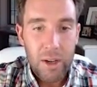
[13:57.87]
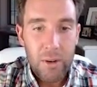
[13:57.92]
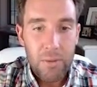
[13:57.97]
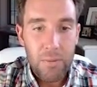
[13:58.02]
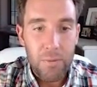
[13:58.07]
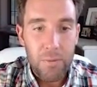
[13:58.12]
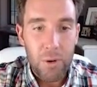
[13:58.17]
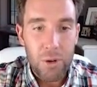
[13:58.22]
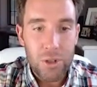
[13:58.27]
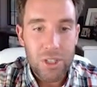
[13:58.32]

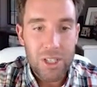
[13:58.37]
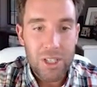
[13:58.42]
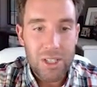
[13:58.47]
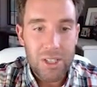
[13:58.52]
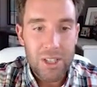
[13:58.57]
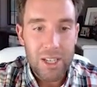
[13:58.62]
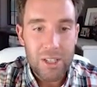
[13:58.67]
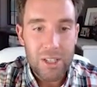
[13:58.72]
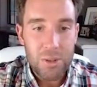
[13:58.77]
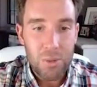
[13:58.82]
versus
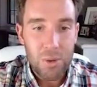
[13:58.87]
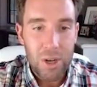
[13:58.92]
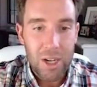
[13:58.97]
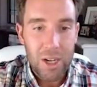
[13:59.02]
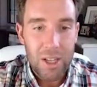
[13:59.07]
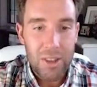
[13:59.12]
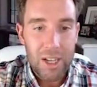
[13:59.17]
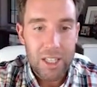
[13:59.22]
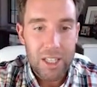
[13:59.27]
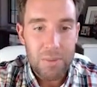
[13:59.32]
this
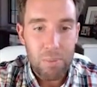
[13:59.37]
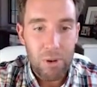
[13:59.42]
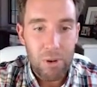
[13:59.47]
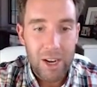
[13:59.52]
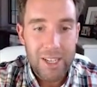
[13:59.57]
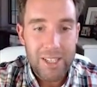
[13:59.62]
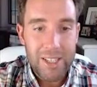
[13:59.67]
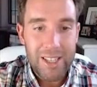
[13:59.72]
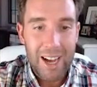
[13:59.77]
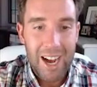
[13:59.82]
one that's
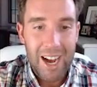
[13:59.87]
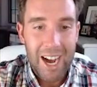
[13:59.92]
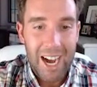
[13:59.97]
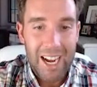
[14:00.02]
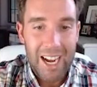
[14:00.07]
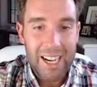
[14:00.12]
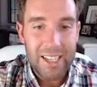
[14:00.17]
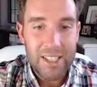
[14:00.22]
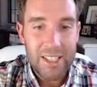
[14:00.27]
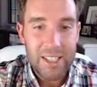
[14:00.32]
priced the
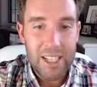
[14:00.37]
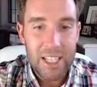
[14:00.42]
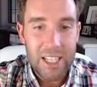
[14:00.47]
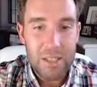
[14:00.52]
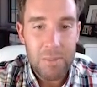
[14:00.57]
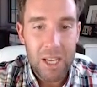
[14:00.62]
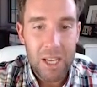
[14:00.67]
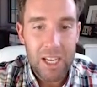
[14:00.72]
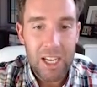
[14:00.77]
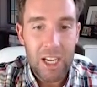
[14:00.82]
highest is
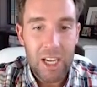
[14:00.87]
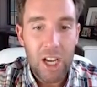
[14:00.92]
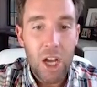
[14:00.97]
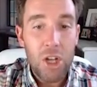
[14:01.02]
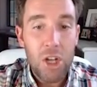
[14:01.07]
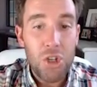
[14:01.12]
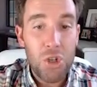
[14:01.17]
making